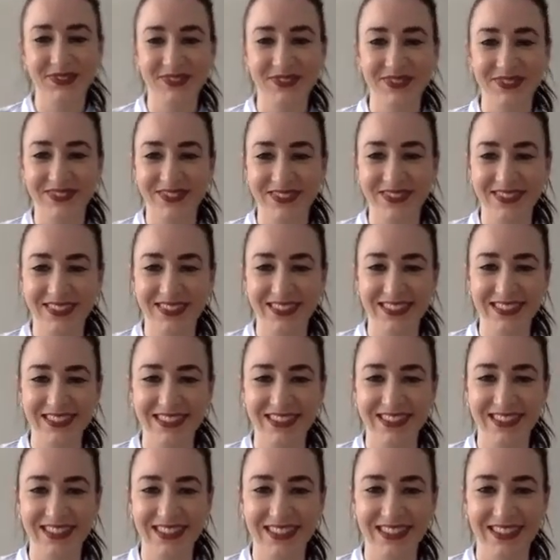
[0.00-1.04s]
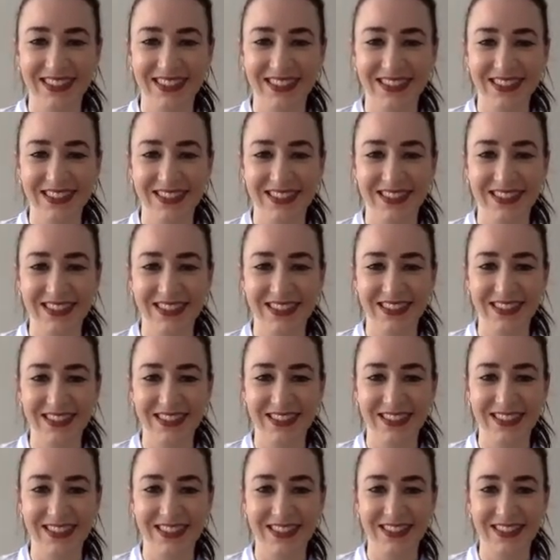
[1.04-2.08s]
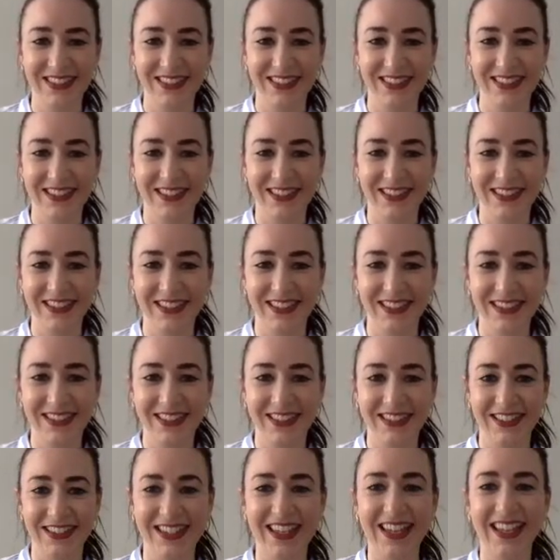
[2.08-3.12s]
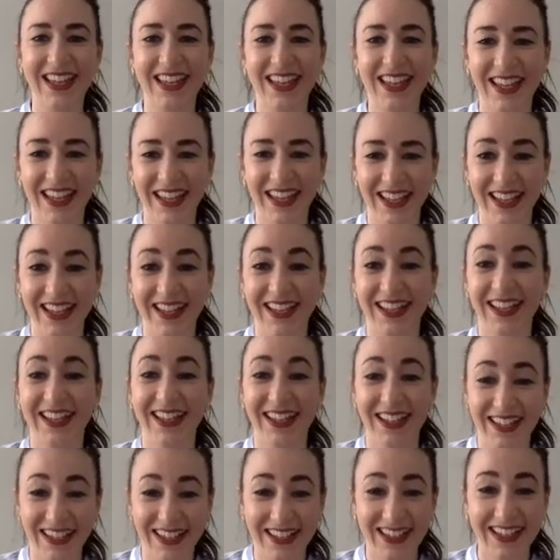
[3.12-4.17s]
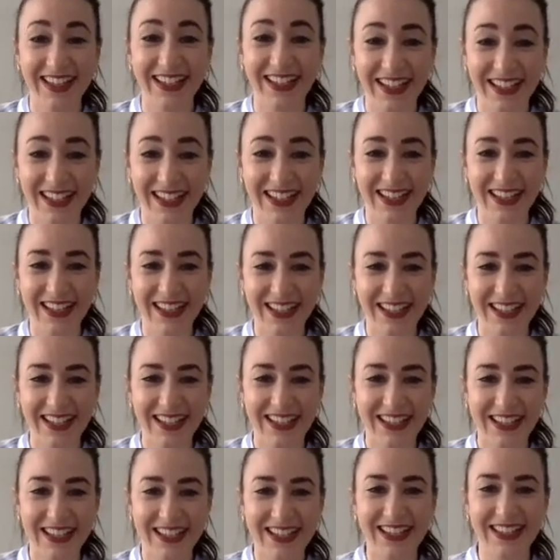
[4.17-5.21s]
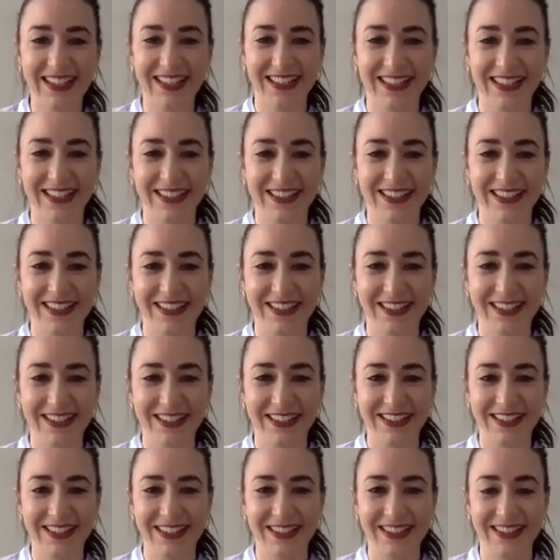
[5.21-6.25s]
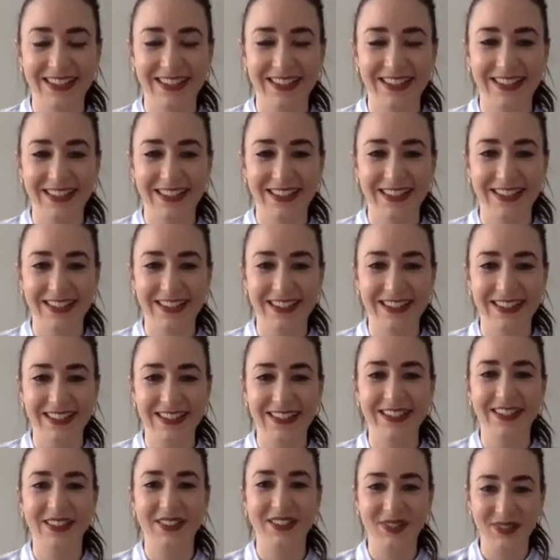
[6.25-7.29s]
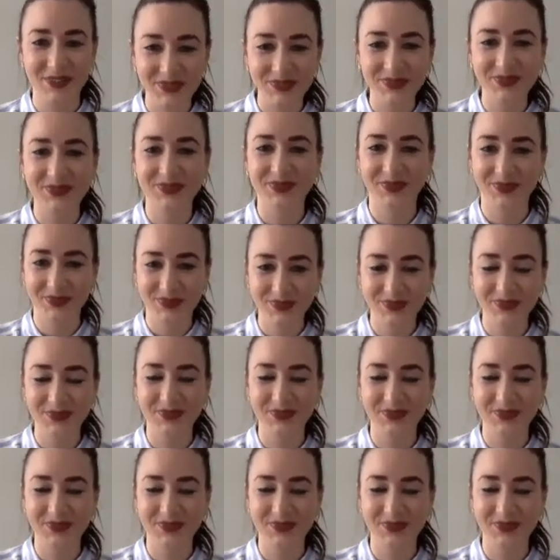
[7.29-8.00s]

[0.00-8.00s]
[no speech]